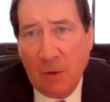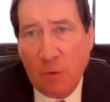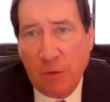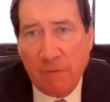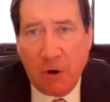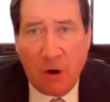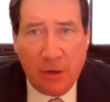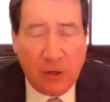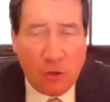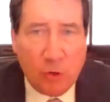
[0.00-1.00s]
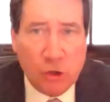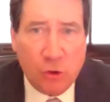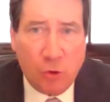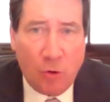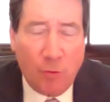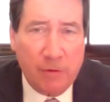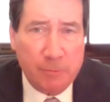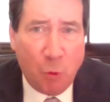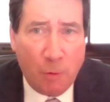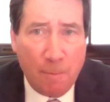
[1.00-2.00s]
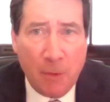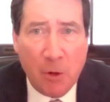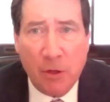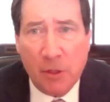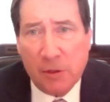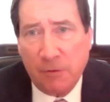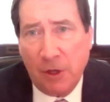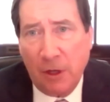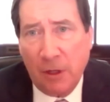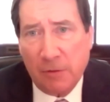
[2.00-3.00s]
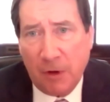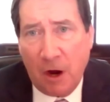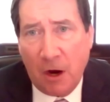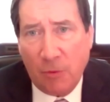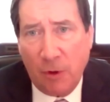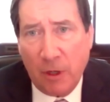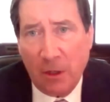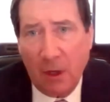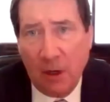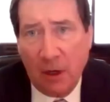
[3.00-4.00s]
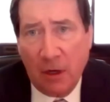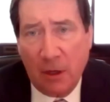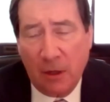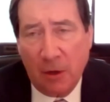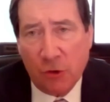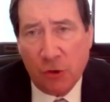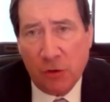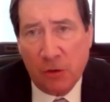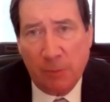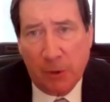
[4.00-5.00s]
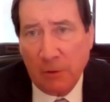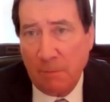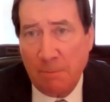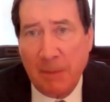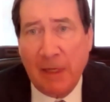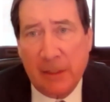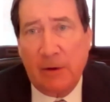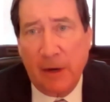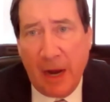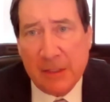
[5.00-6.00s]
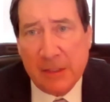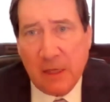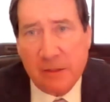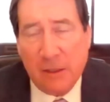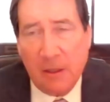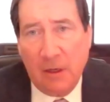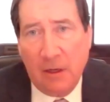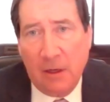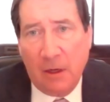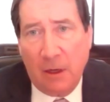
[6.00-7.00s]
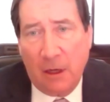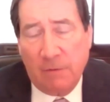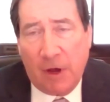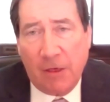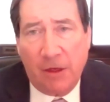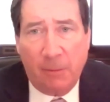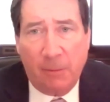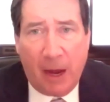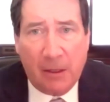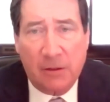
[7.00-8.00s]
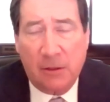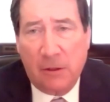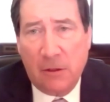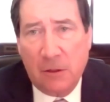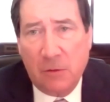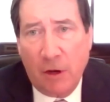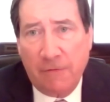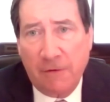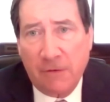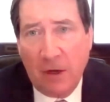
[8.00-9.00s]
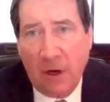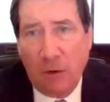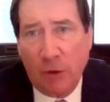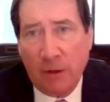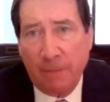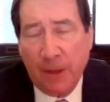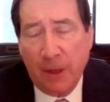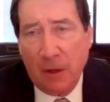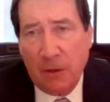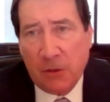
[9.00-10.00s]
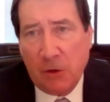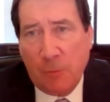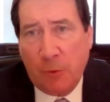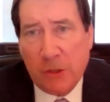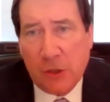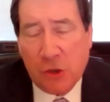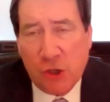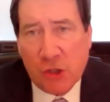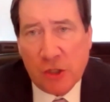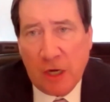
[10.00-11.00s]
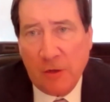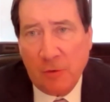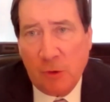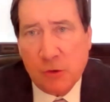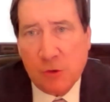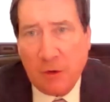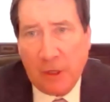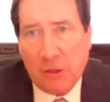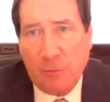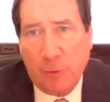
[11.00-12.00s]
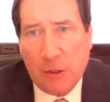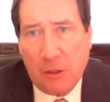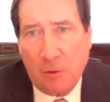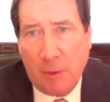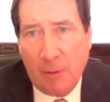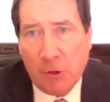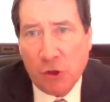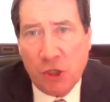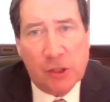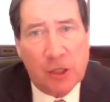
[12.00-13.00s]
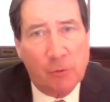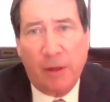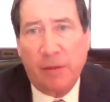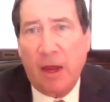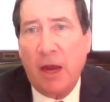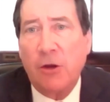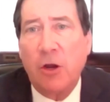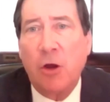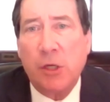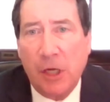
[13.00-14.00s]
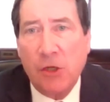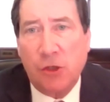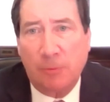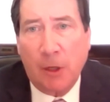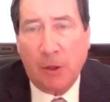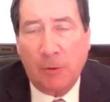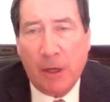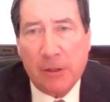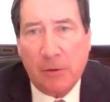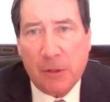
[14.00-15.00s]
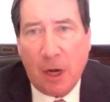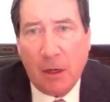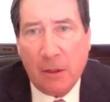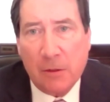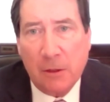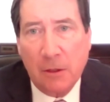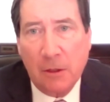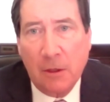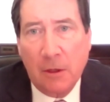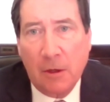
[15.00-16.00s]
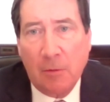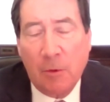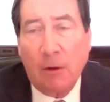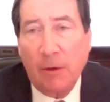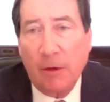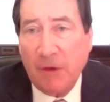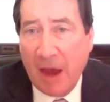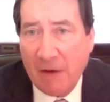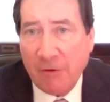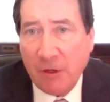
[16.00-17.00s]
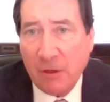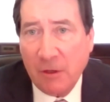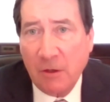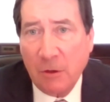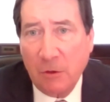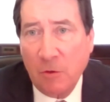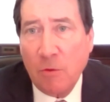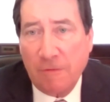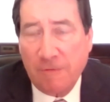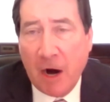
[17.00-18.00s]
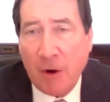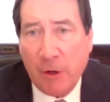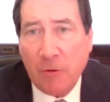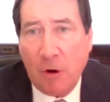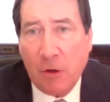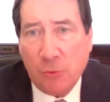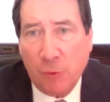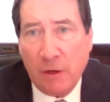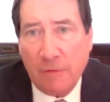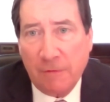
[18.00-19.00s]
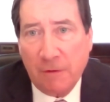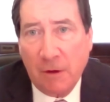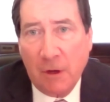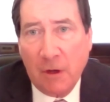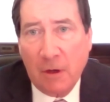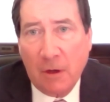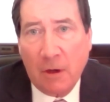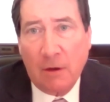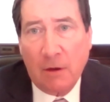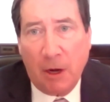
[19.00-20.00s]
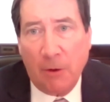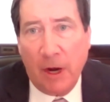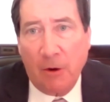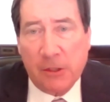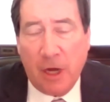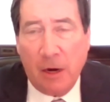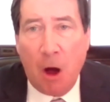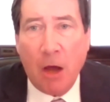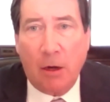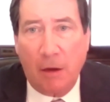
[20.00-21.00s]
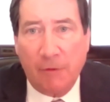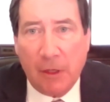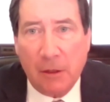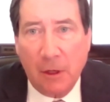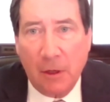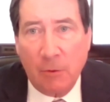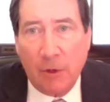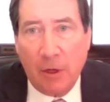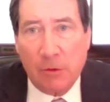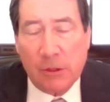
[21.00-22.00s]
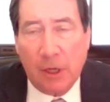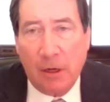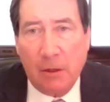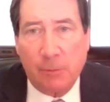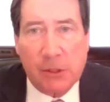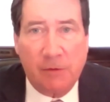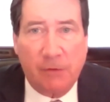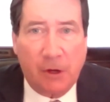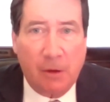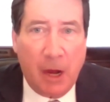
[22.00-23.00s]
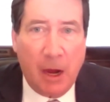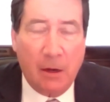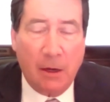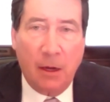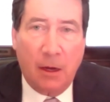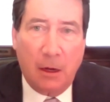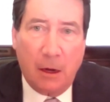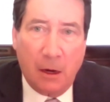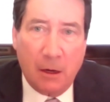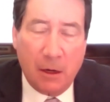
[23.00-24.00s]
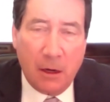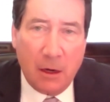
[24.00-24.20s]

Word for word: where they've gone in and crushed coral reefs, poured millions of tons of concrete into the ocean to build military assets. And if I think back to 2015, when you saw President Xi stand in the Rose Garden next to President Obama, Xi said that they had intention of militarizing those islands. Well, if you haven't, Google Fiery Cross Reef. Uh, Harry Harris had a model of it when he was head of the Pacific Command. Uh,